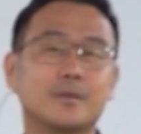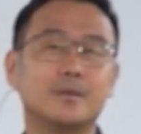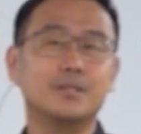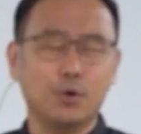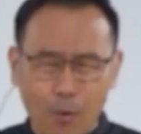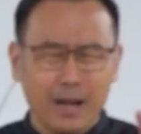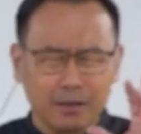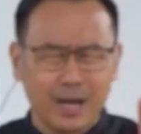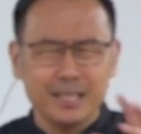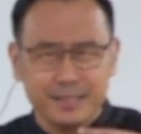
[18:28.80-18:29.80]
So while
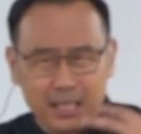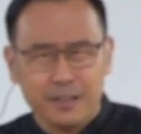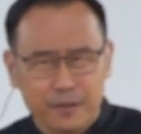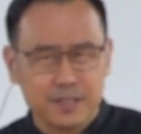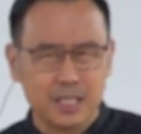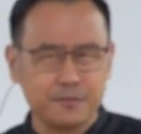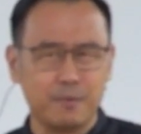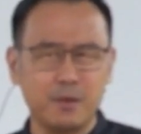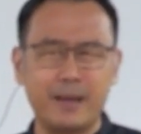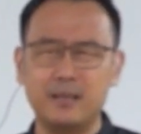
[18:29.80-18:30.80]
Christ delivers us from the
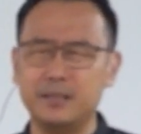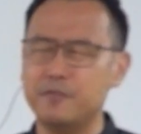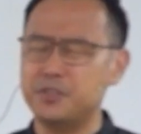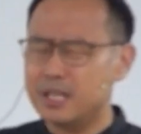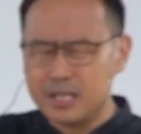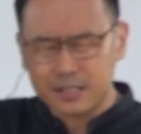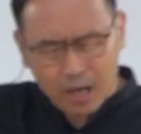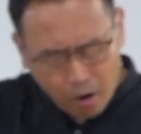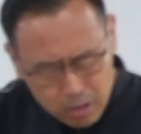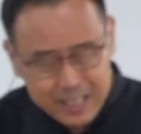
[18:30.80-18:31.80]
penalty of sin, it is the
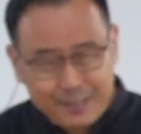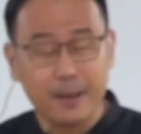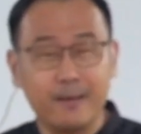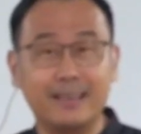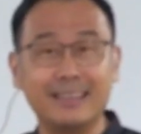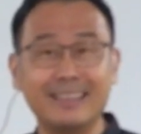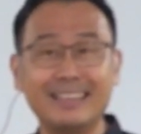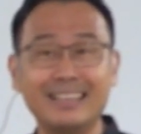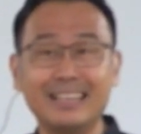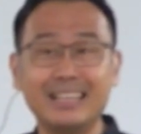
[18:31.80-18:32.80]
Holy Spirit
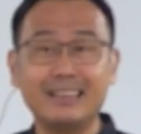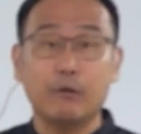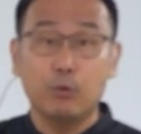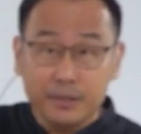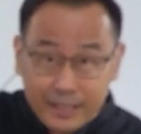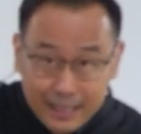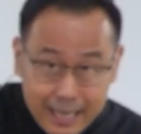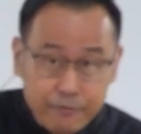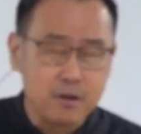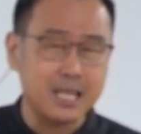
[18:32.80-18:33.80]
that will
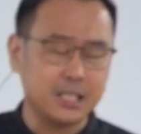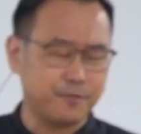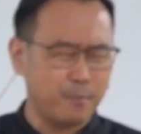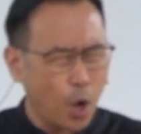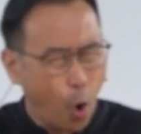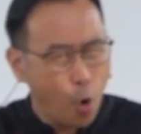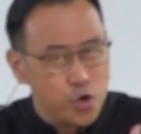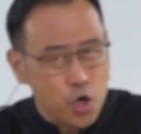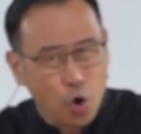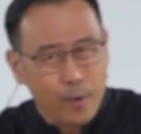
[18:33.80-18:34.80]
deliver us from the
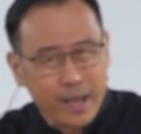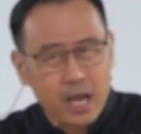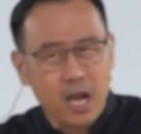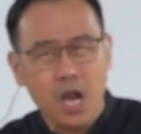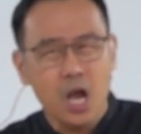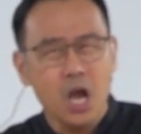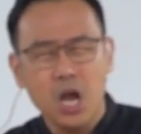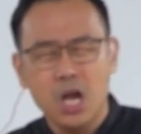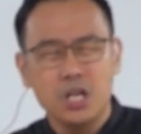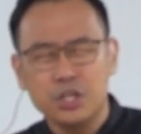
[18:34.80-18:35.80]
ongoing
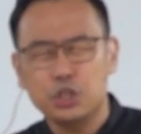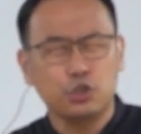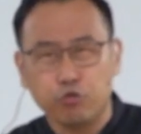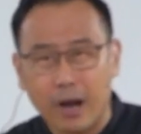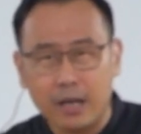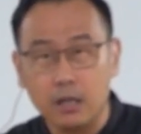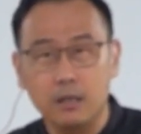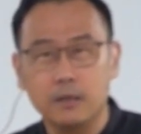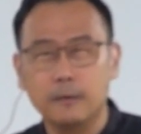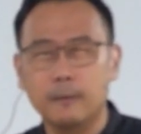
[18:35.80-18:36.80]
struggle,
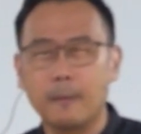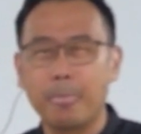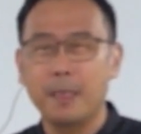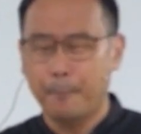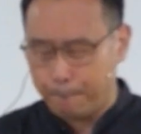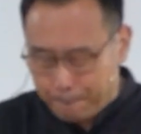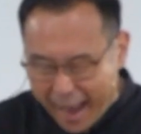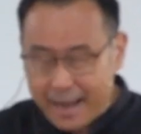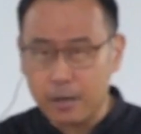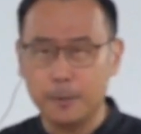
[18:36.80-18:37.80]

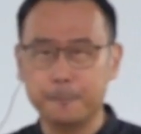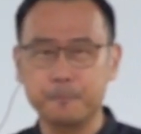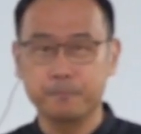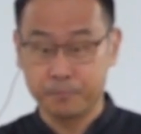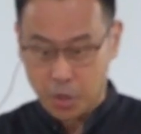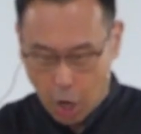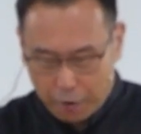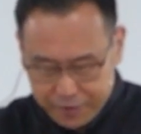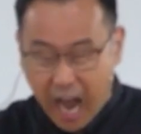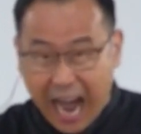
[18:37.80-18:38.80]
battle of
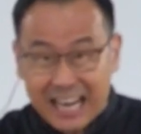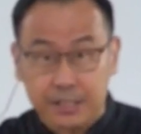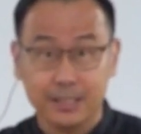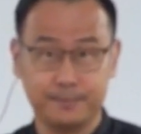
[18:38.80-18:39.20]
the heart.